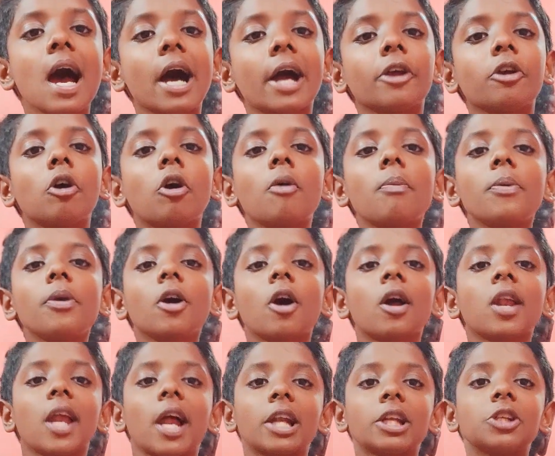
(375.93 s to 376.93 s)
I hope you
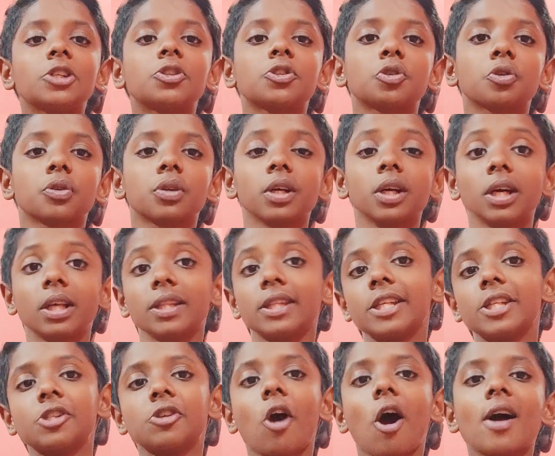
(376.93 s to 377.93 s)
all understood
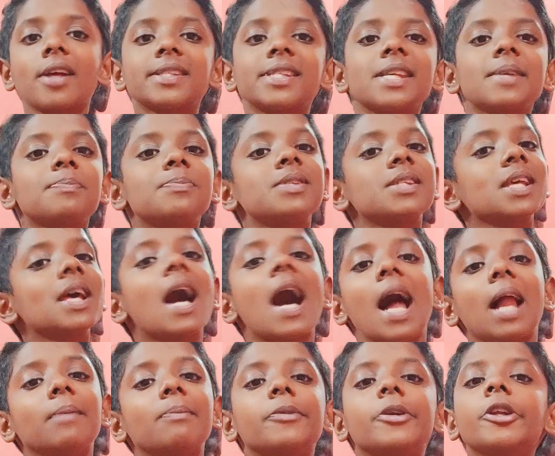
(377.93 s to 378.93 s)
these concepts.
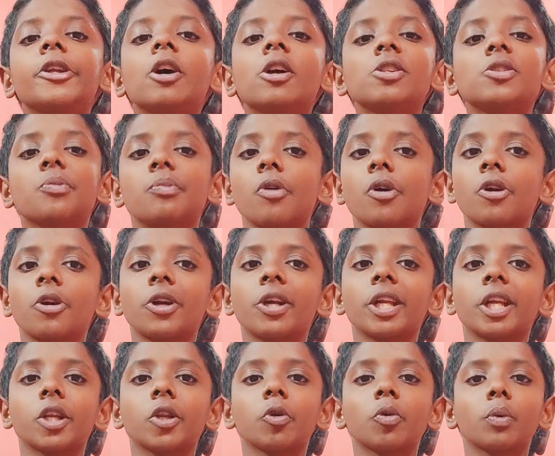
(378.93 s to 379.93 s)
I'll meet you all tomorrow in
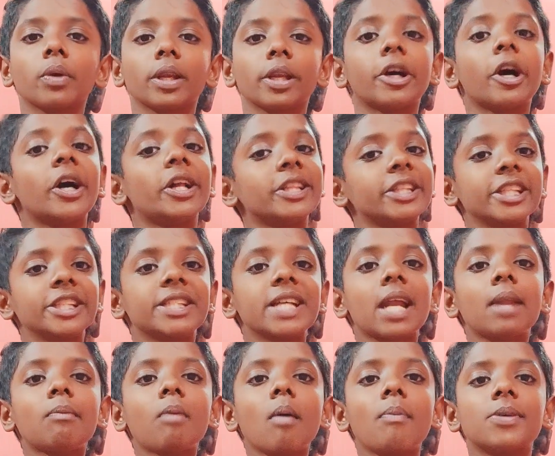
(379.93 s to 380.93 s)
a new video. And then
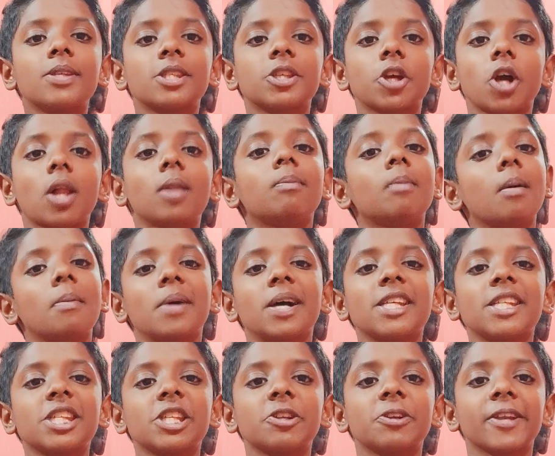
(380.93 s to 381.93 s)
tata bye, see you all. Bye bye,
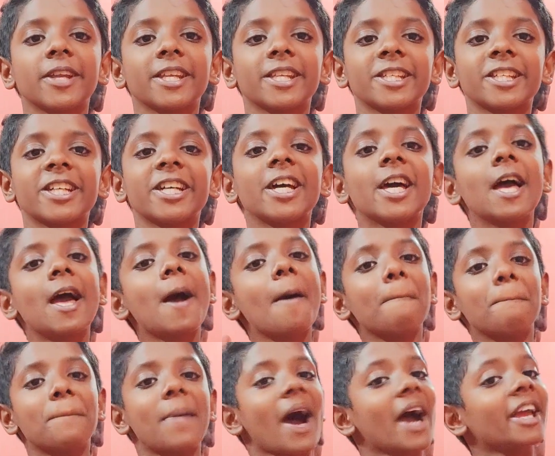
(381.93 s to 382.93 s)
see you later.
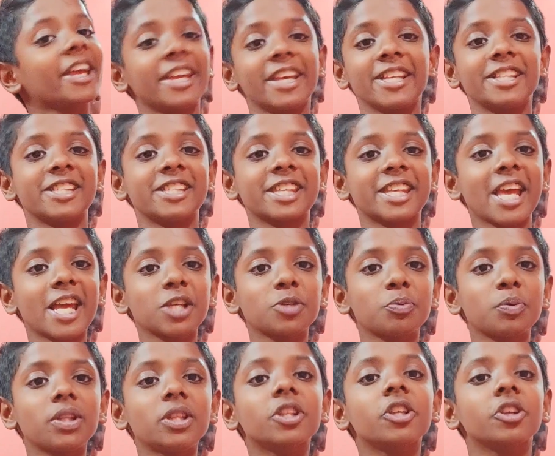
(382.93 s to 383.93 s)
Bye. It's
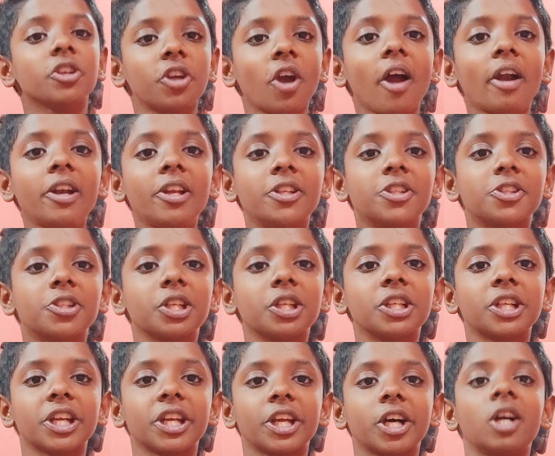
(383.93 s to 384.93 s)
Yashwant, your digital
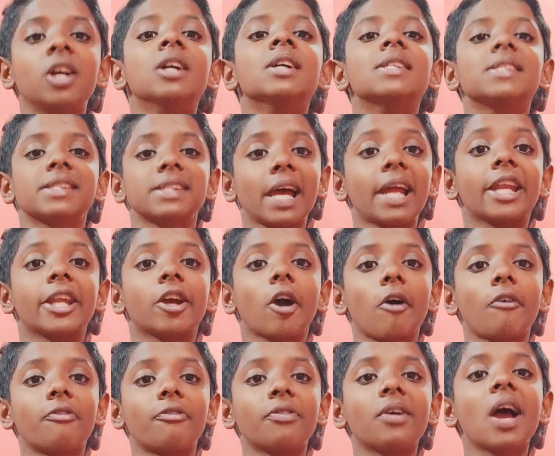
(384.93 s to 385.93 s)
trainer, signing
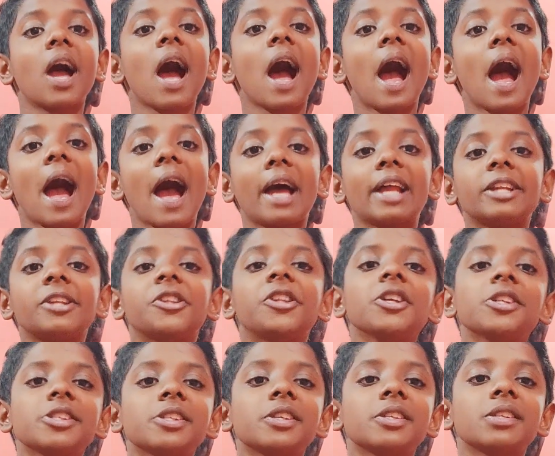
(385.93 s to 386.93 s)
off. And
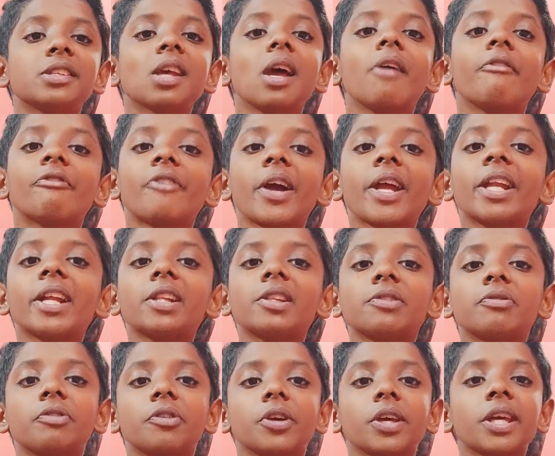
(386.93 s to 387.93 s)
this is Finance
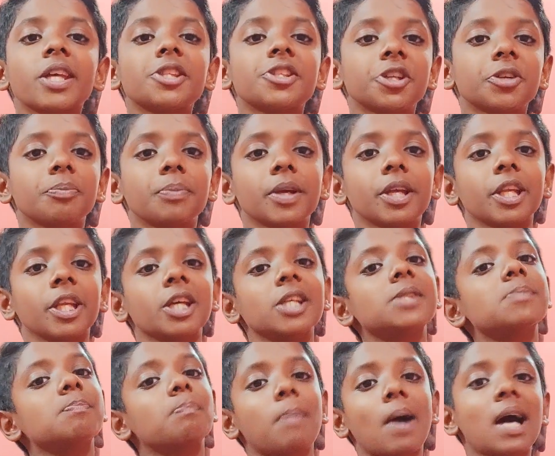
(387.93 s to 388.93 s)
for Kids and
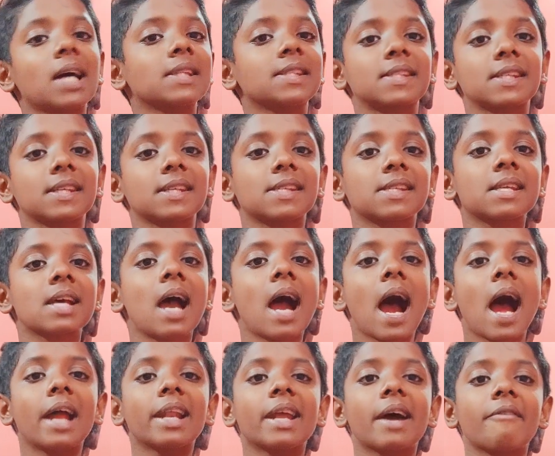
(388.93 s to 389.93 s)
Beginners Part 6.
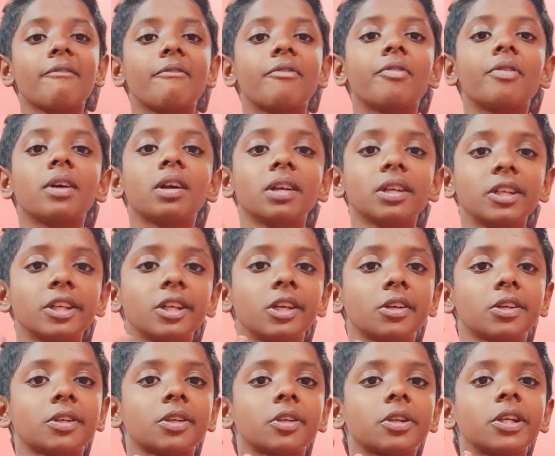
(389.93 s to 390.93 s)
And I've
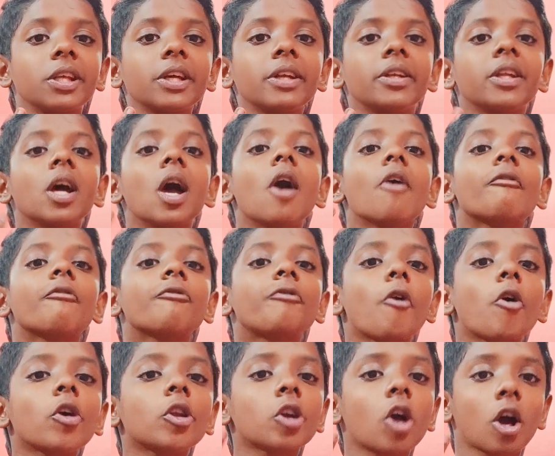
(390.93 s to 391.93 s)
did
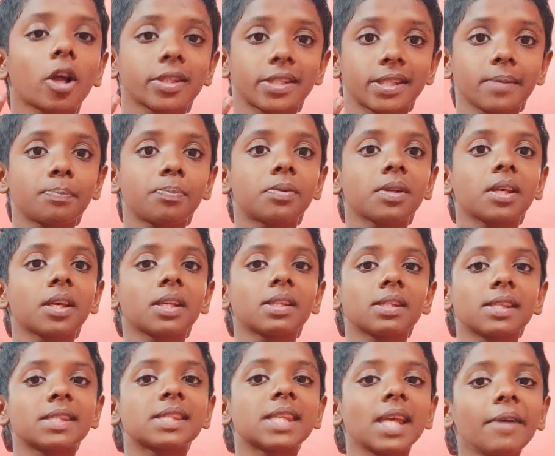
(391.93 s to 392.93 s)
4 concepts in
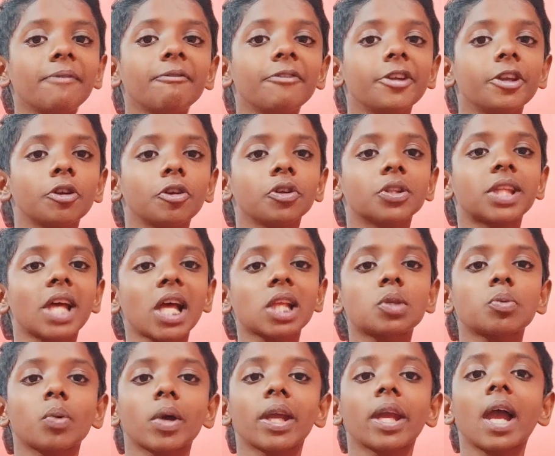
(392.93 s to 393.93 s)
the same video.
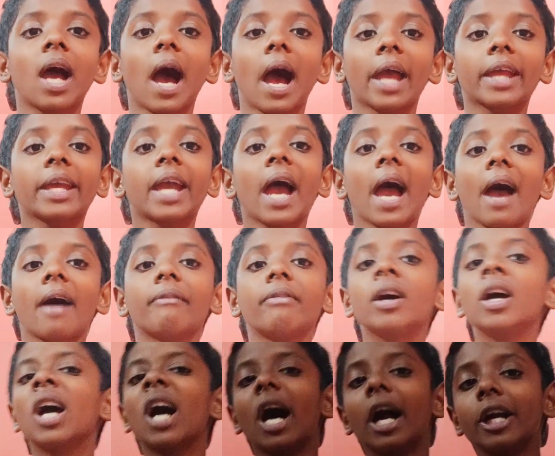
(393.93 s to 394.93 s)
That's why I
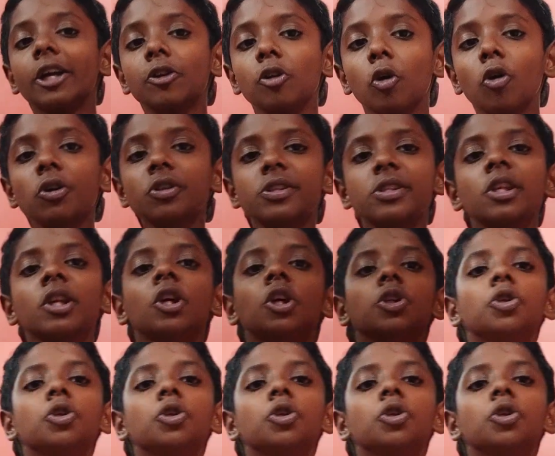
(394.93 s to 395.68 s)
have a notes.